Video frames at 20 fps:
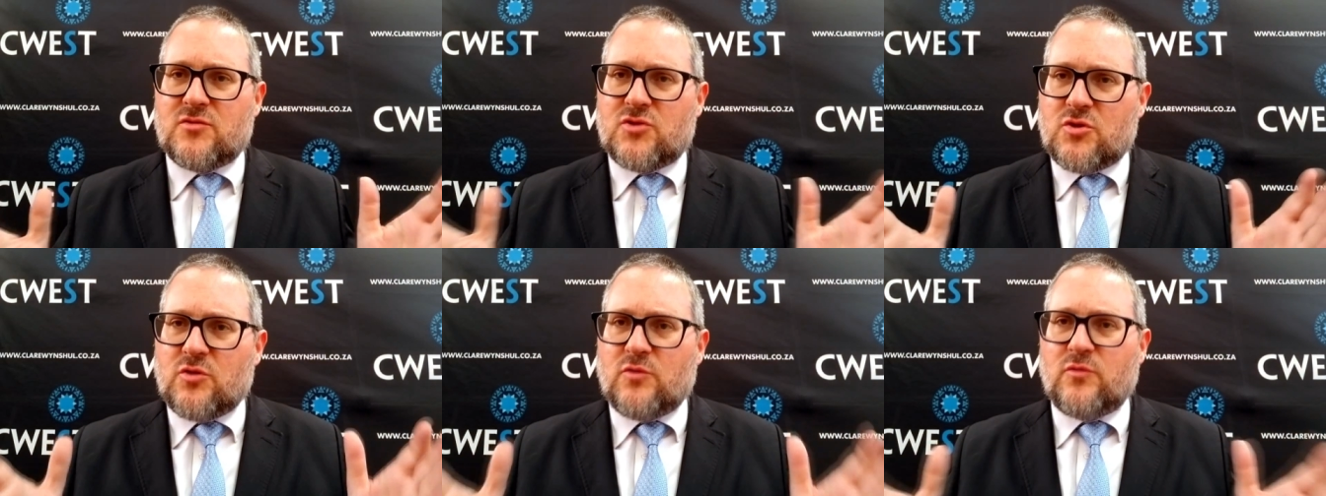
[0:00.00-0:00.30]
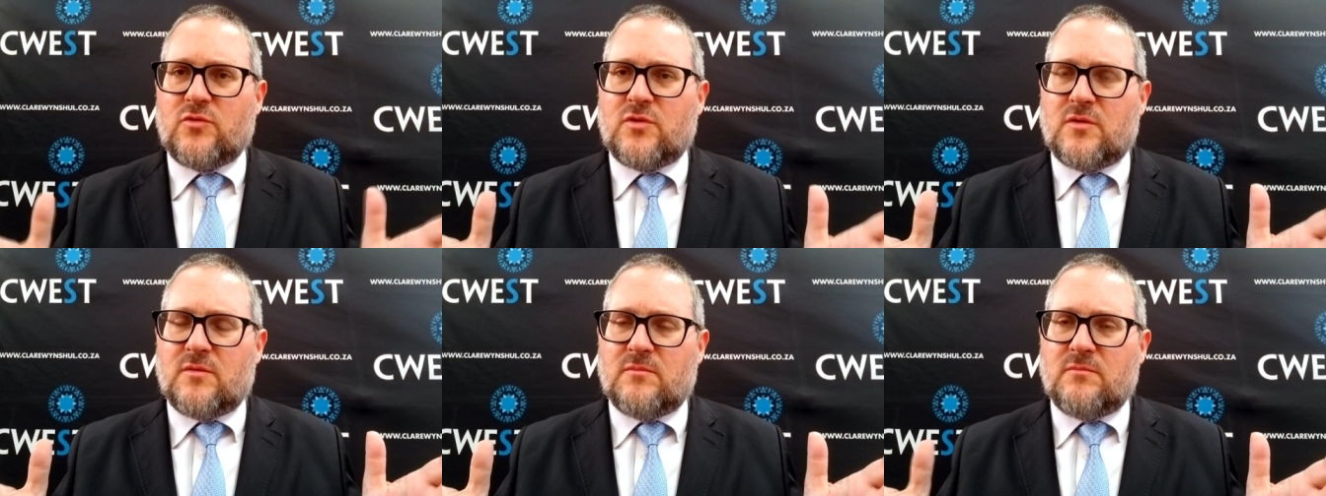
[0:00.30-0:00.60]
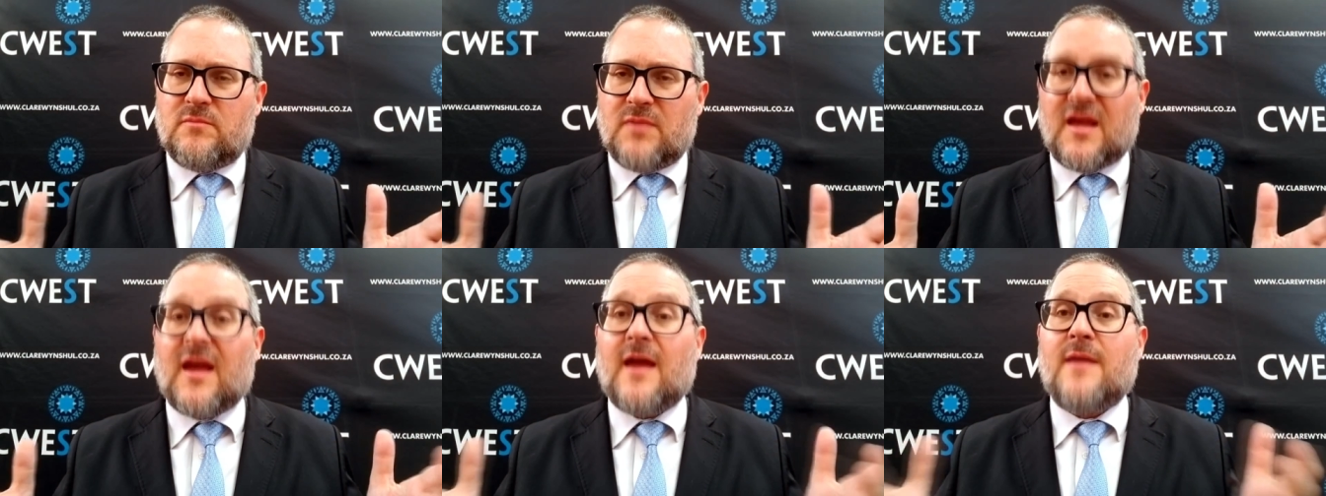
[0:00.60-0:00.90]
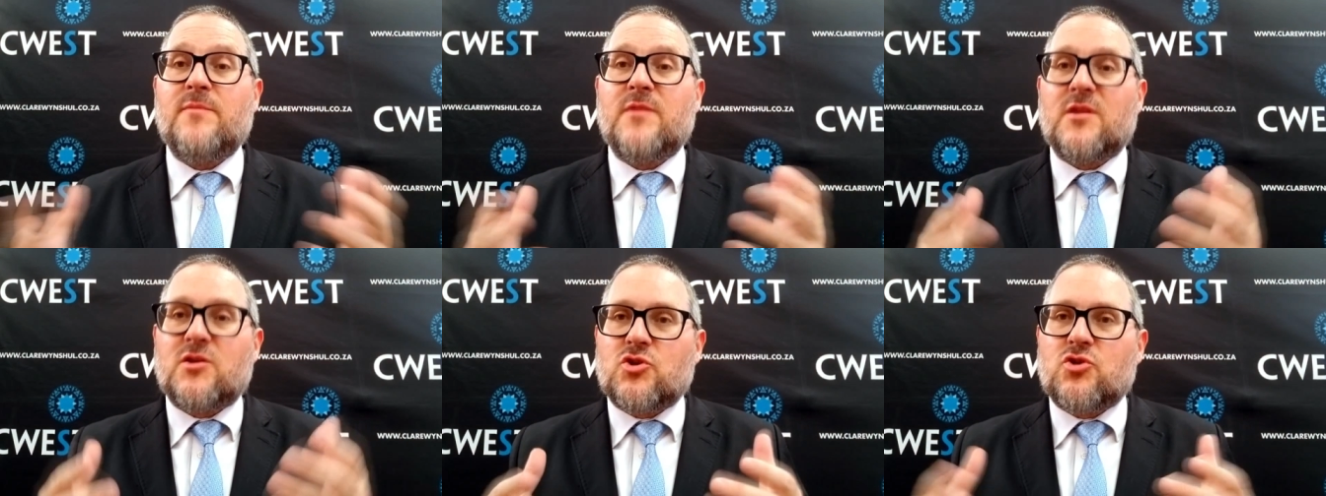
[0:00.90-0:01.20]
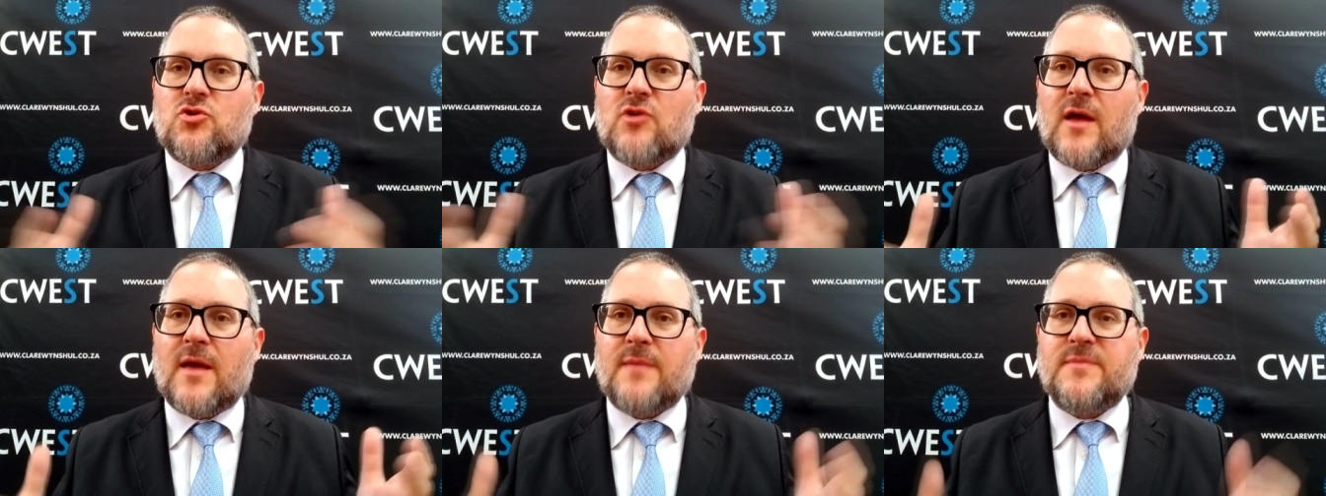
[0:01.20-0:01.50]
children became the
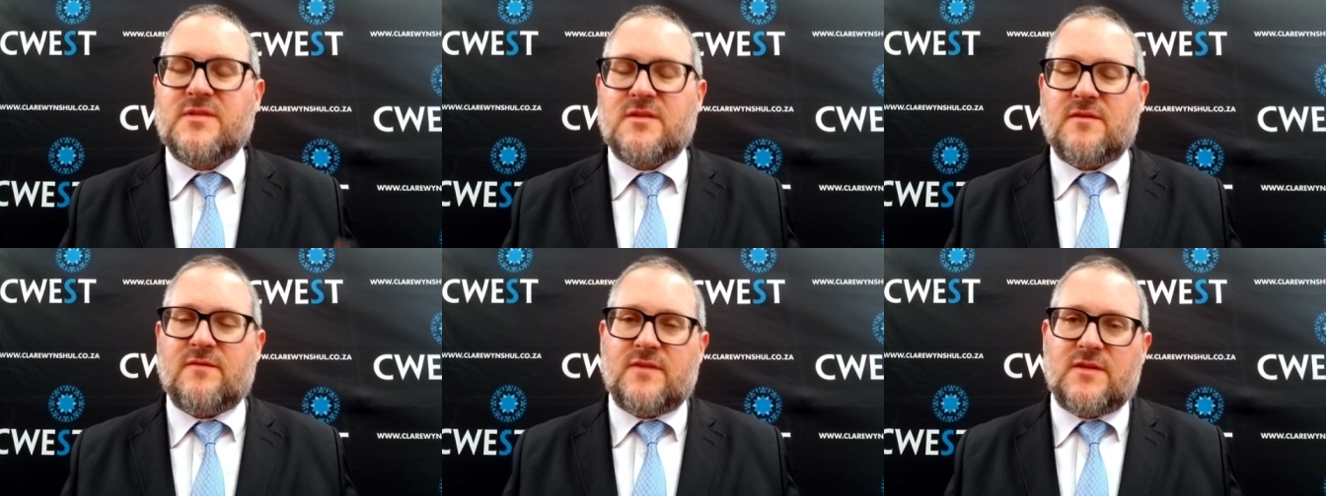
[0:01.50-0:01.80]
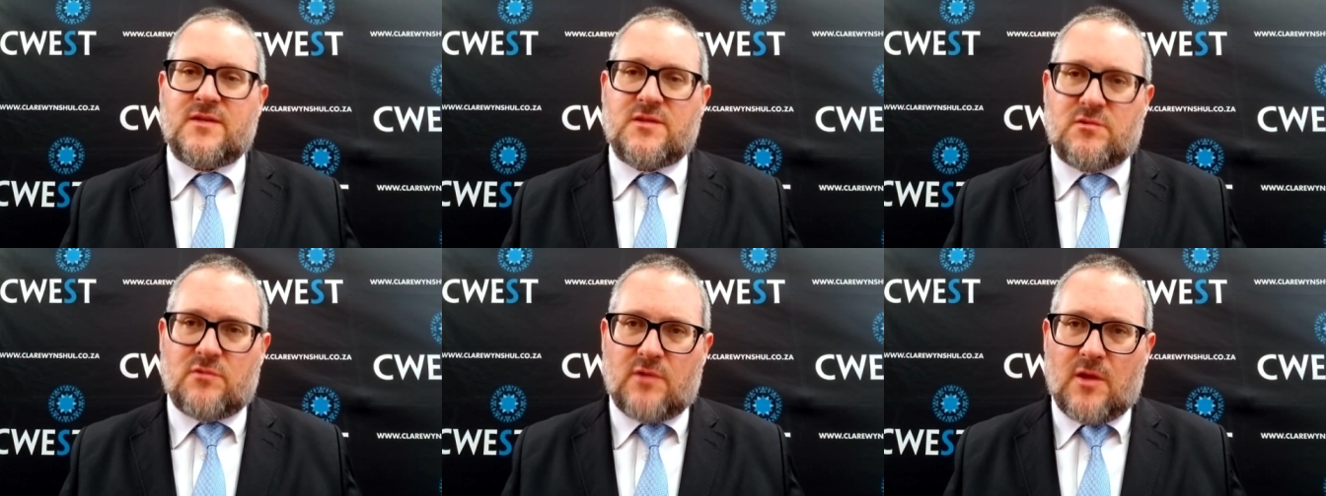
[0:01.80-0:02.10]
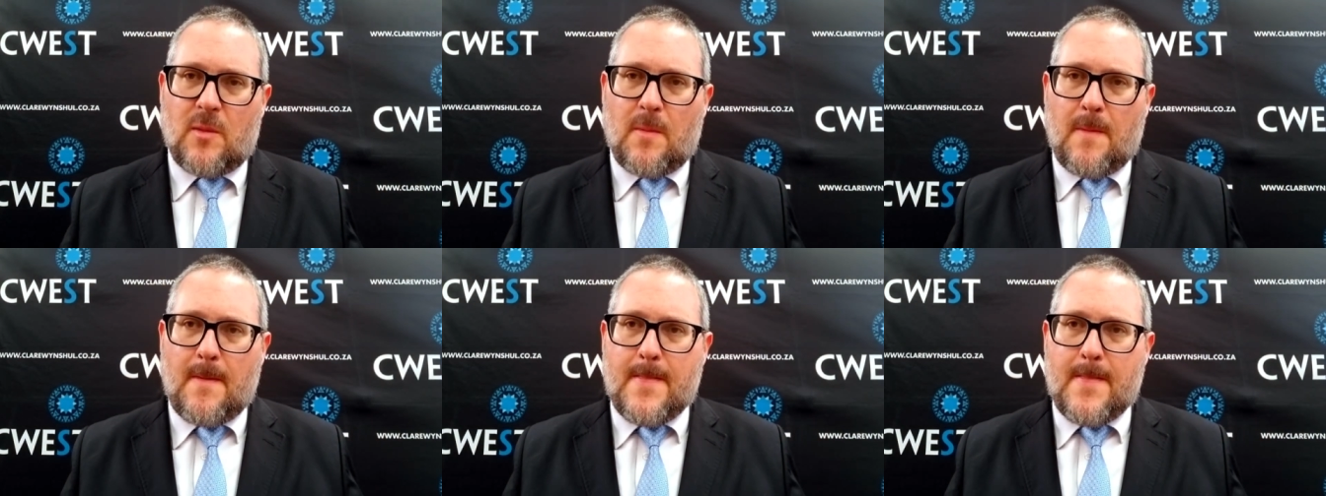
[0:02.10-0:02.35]
tribes of Israel.